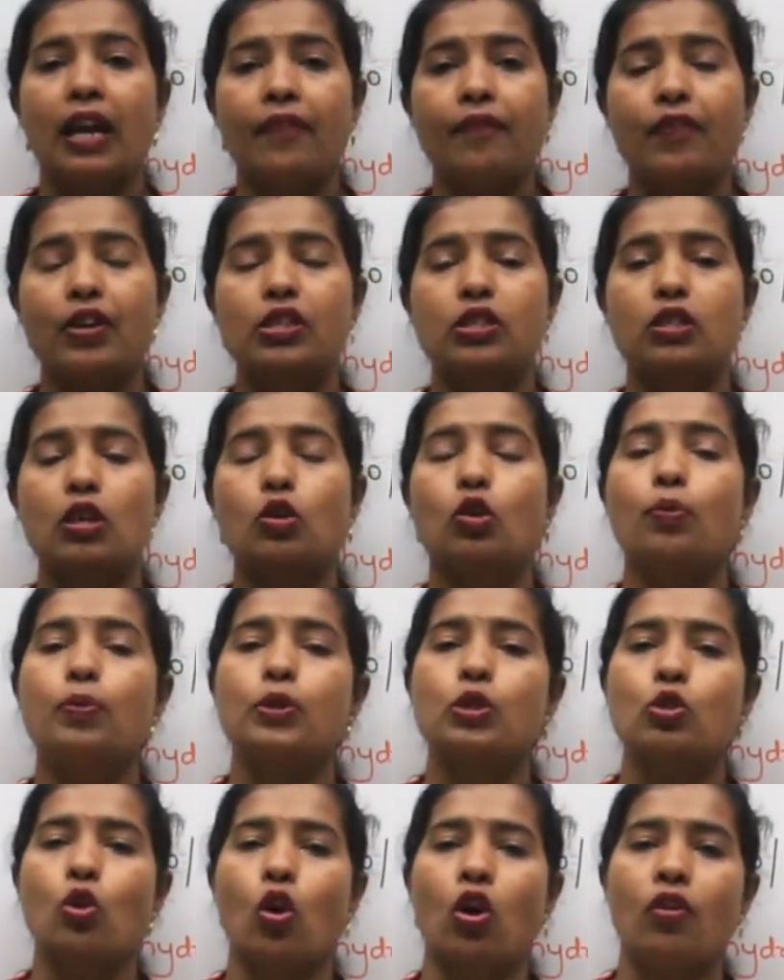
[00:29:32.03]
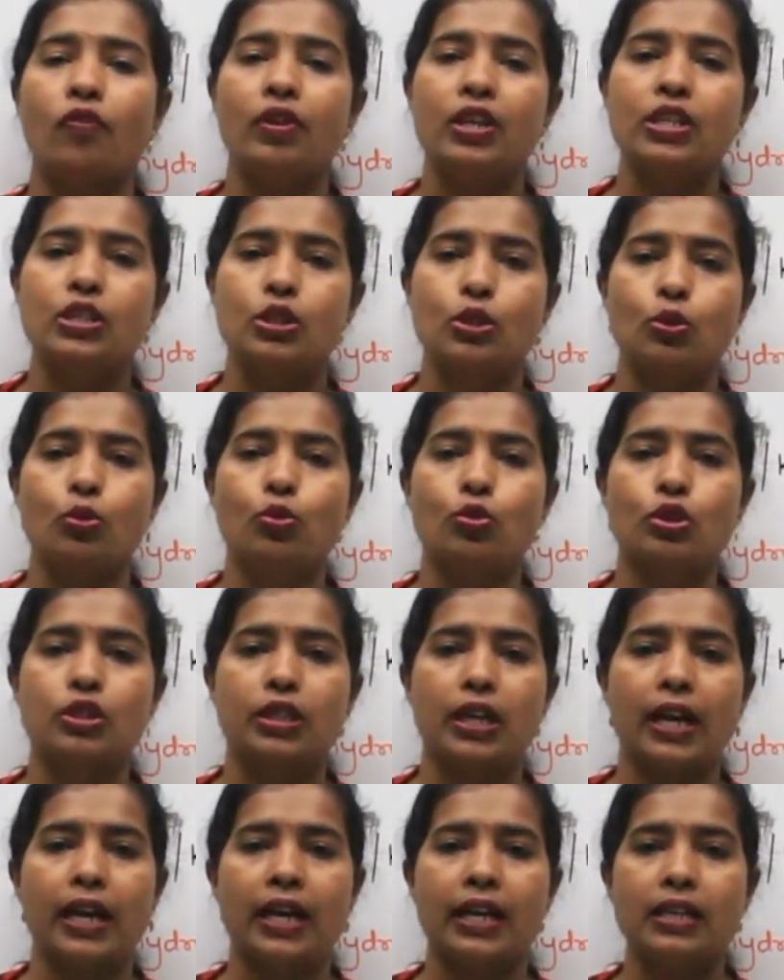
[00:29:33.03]
functional group is always
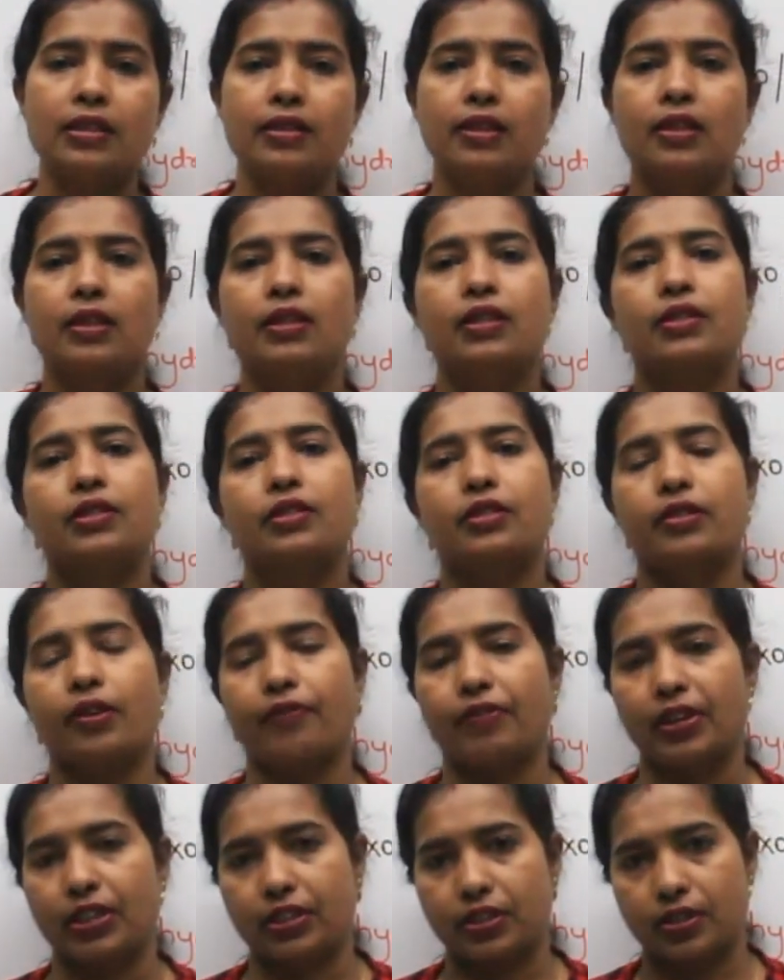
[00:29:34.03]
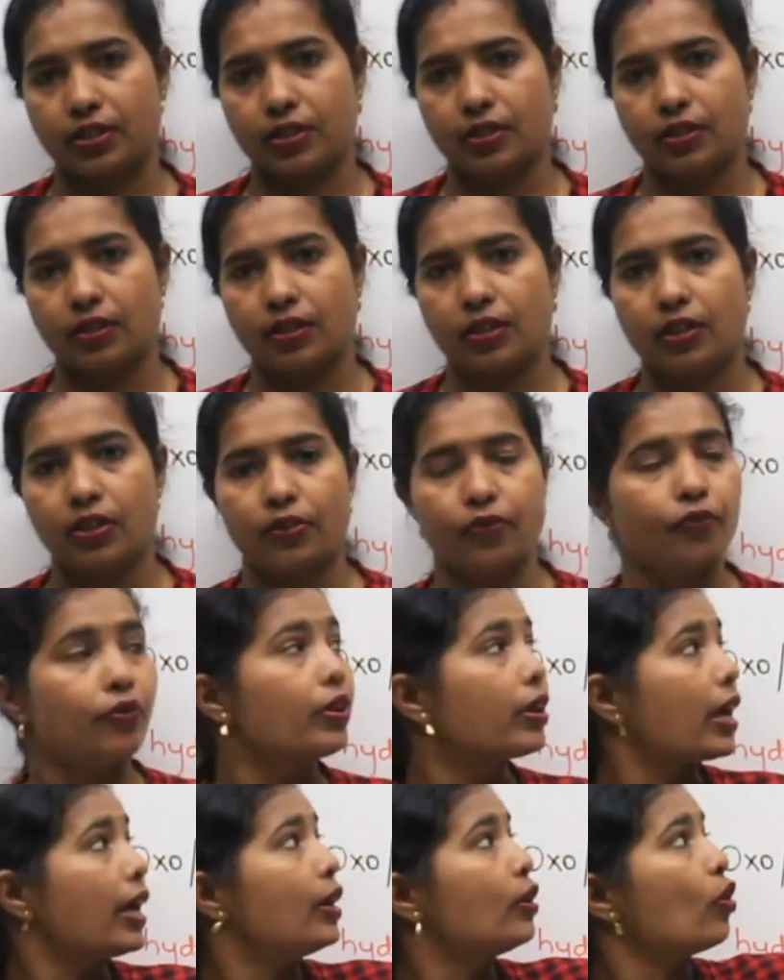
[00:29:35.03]
used as suffix.
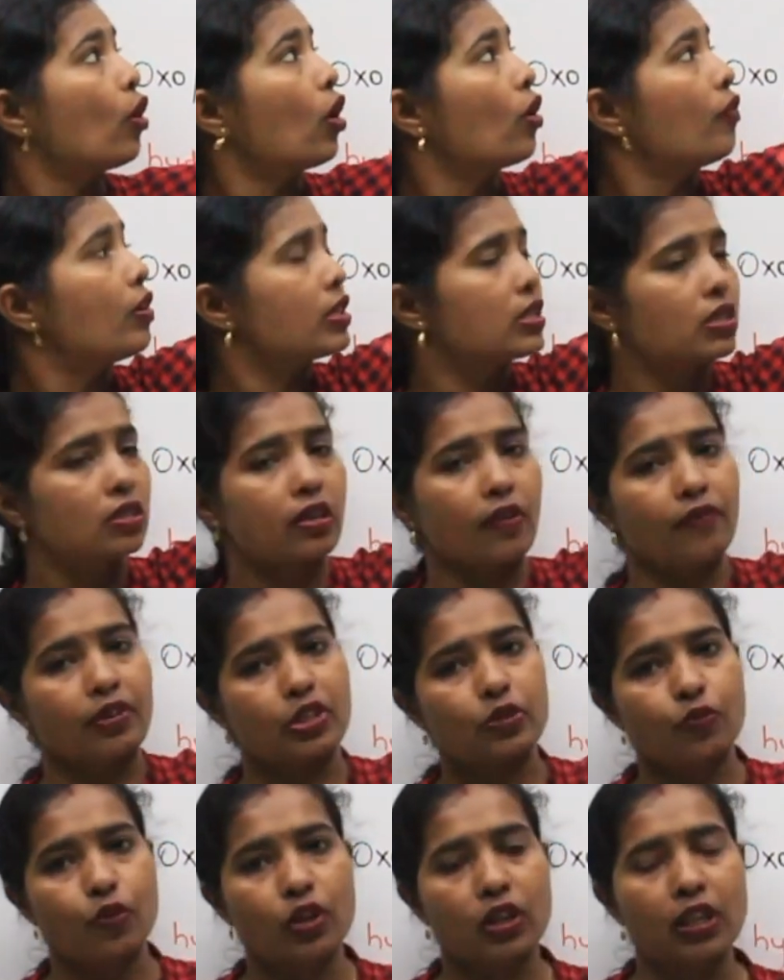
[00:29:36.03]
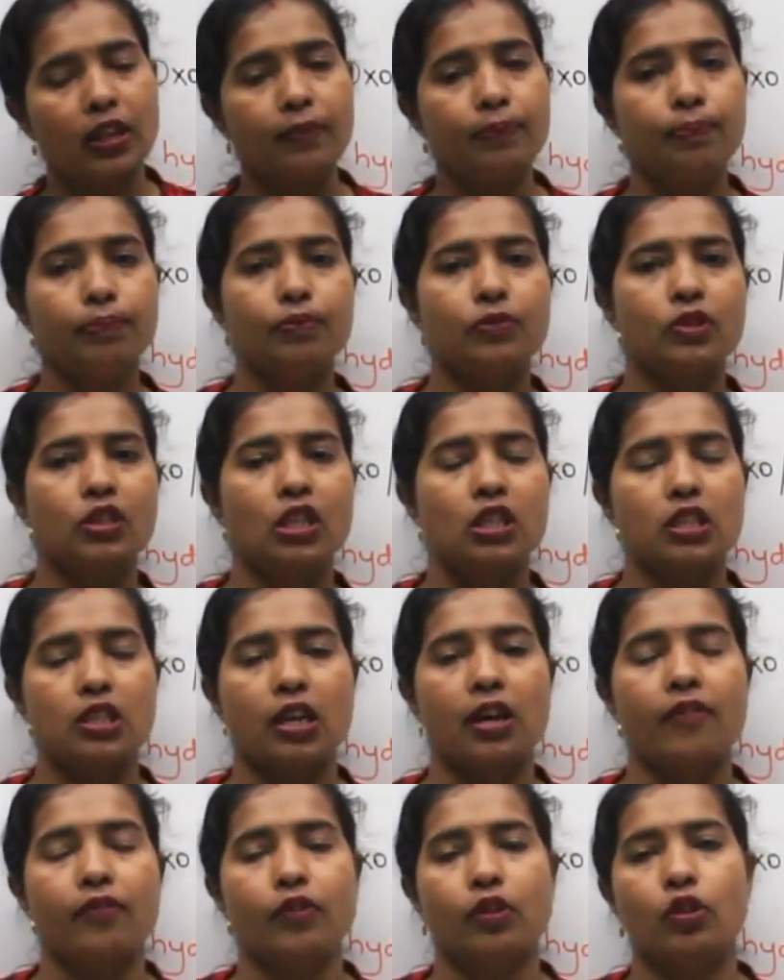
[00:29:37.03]
We write always the suffix for them
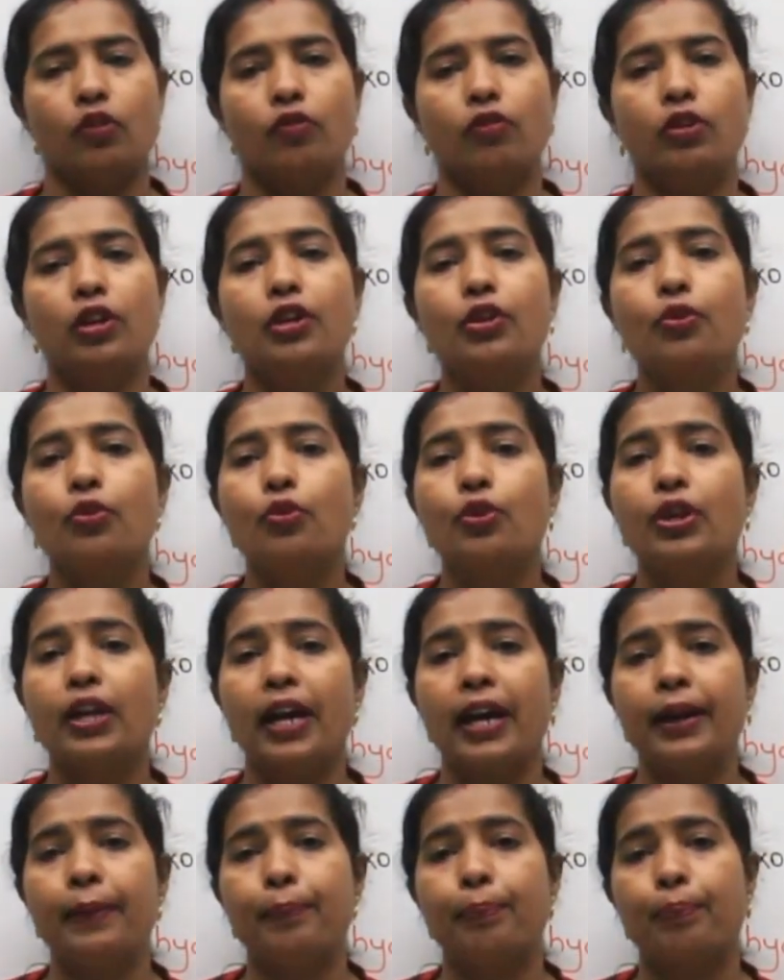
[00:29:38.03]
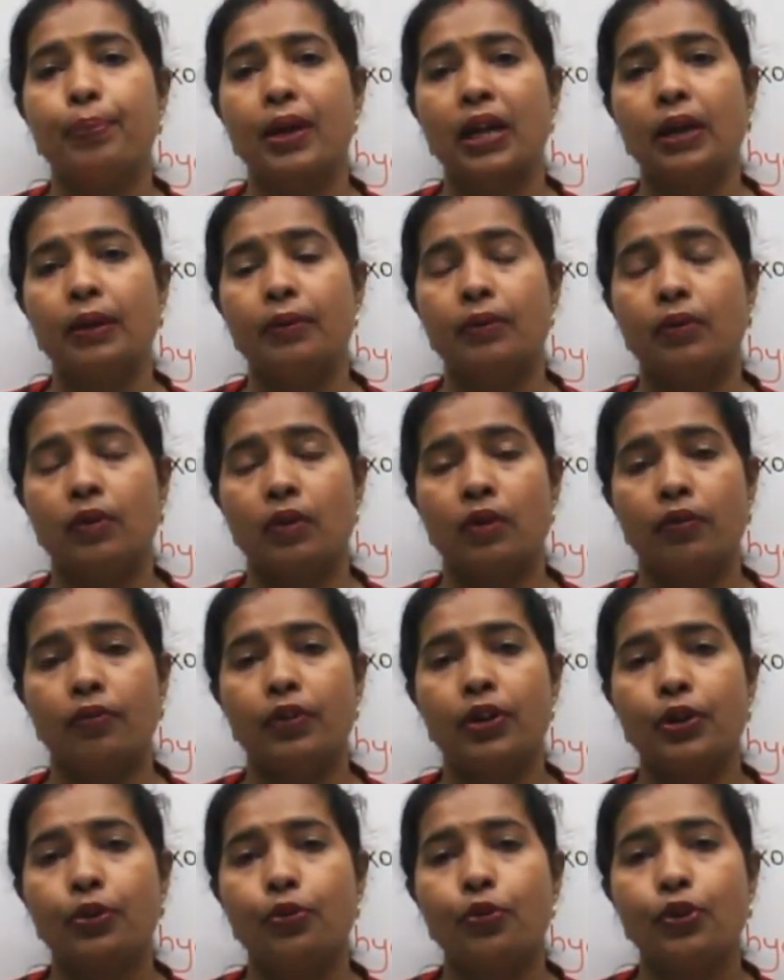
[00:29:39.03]
just after the word root and
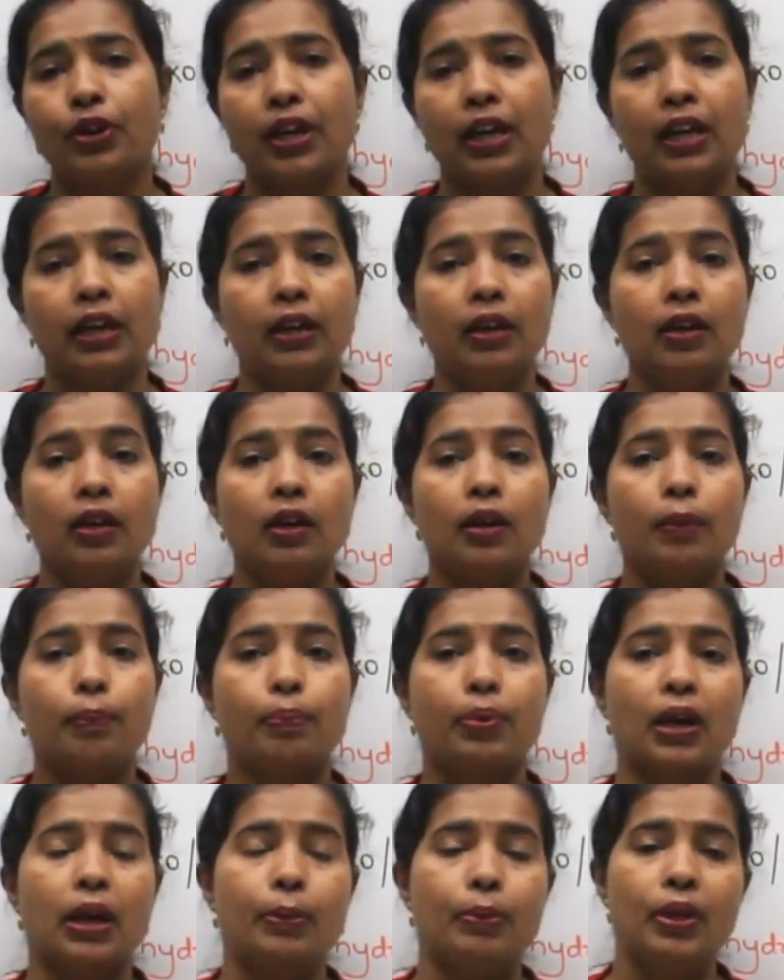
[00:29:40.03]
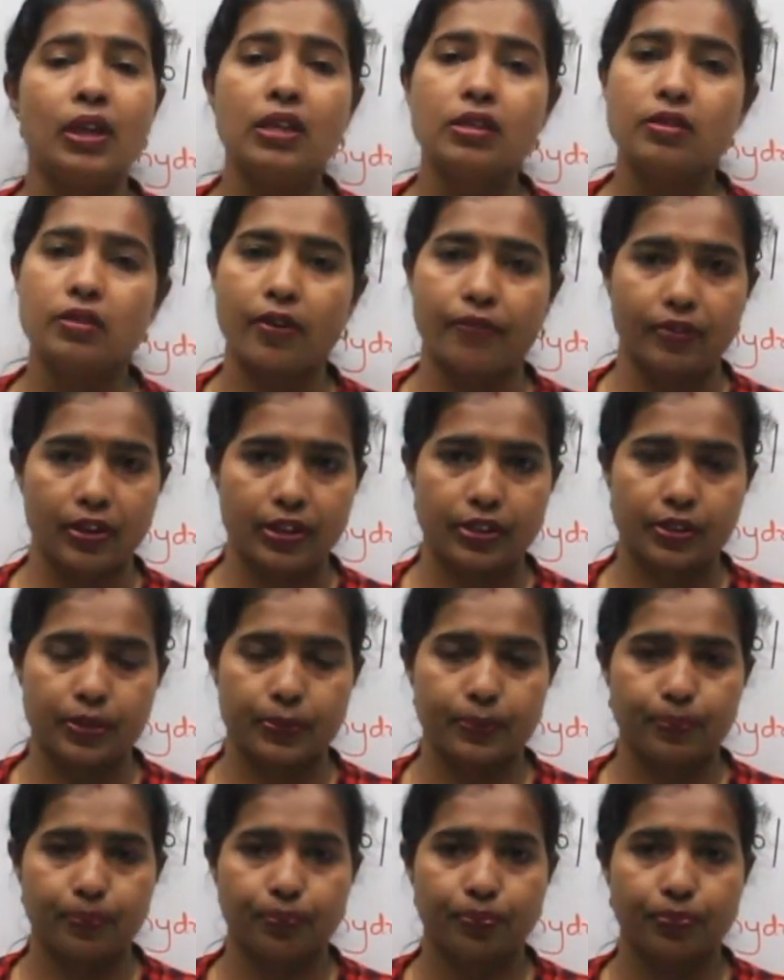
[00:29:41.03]
primary suffix.